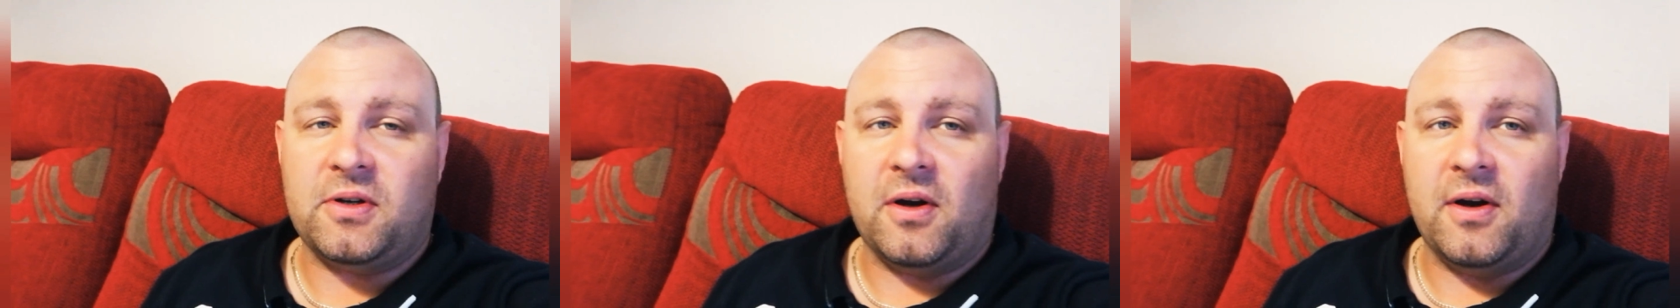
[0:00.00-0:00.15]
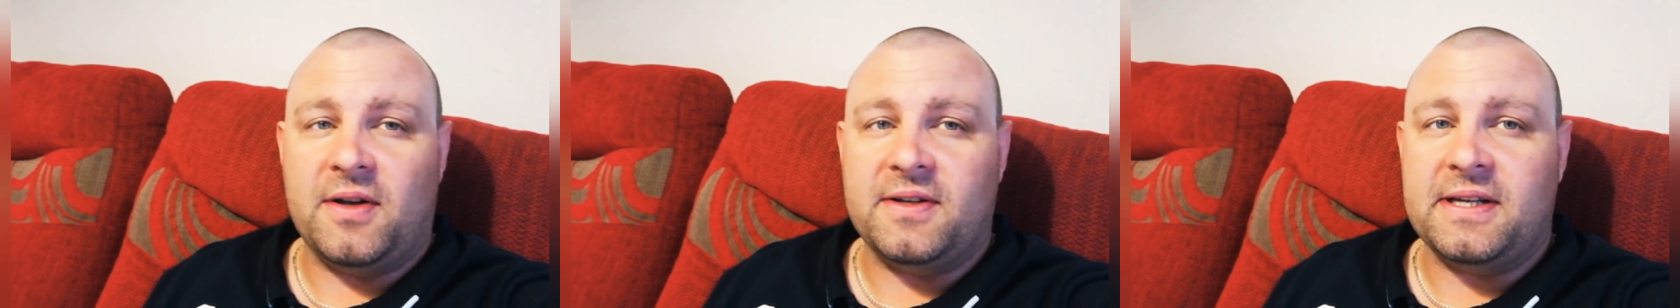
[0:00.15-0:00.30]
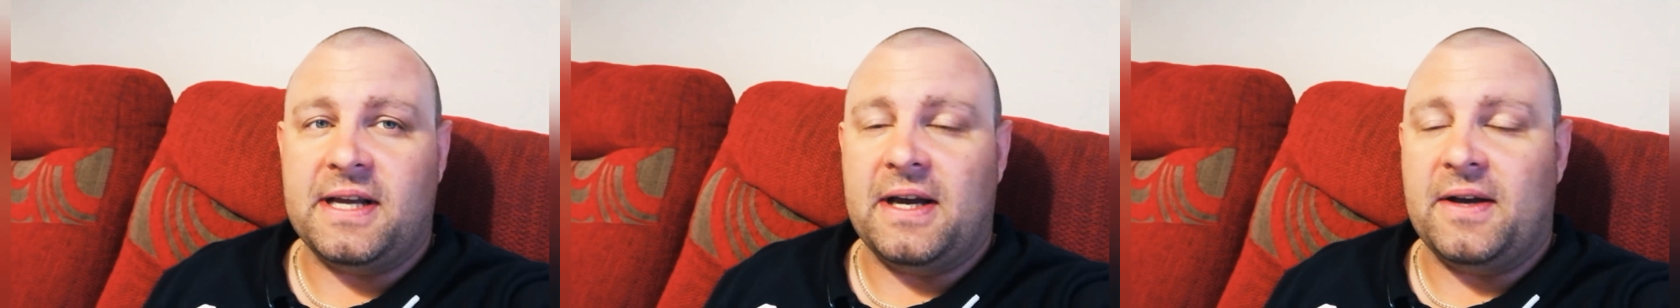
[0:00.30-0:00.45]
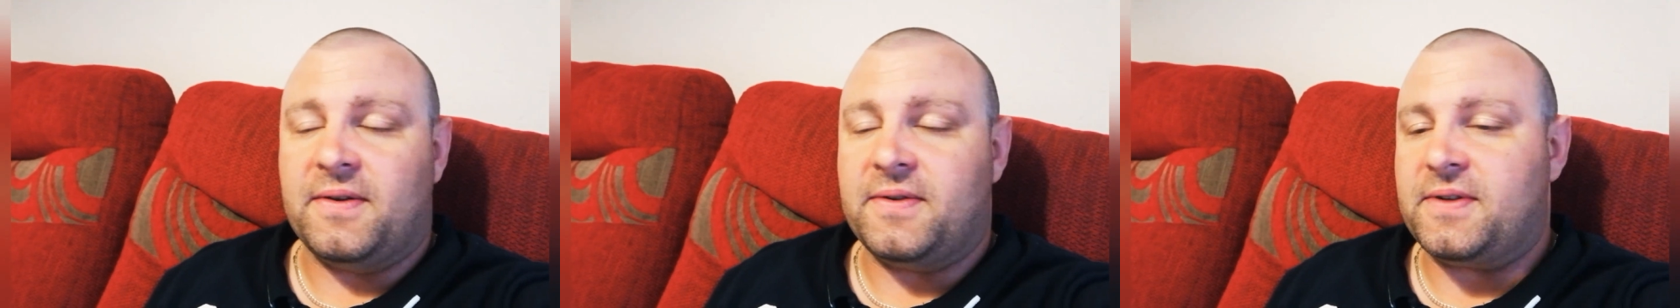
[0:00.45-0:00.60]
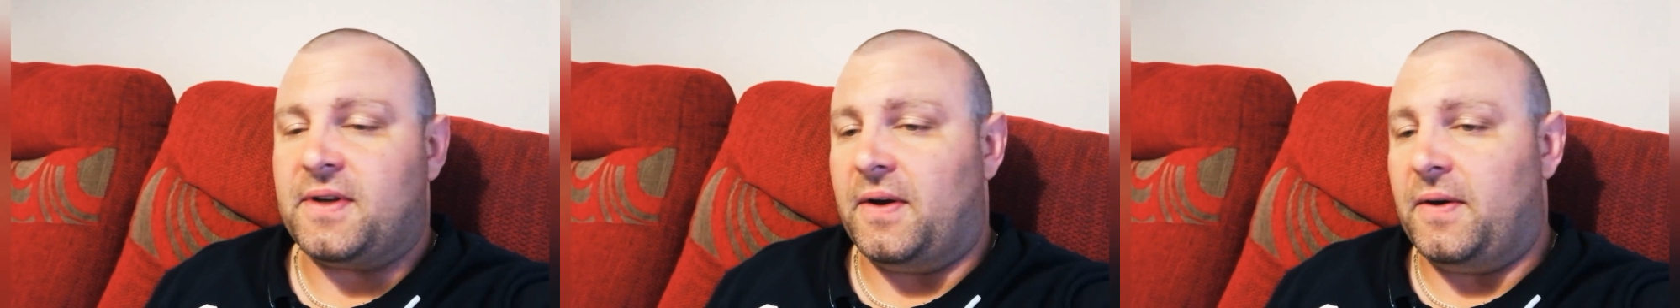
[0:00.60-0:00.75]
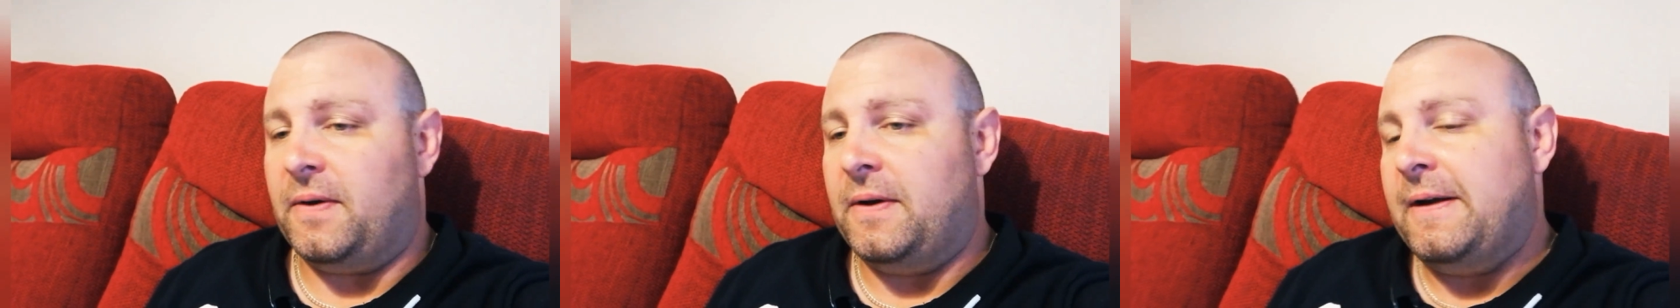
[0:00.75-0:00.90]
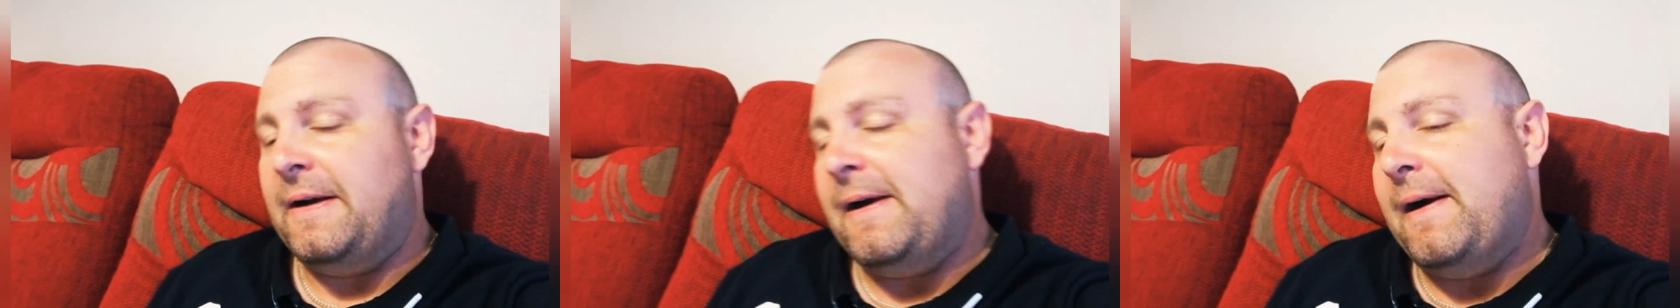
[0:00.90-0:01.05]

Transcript: you guys out. So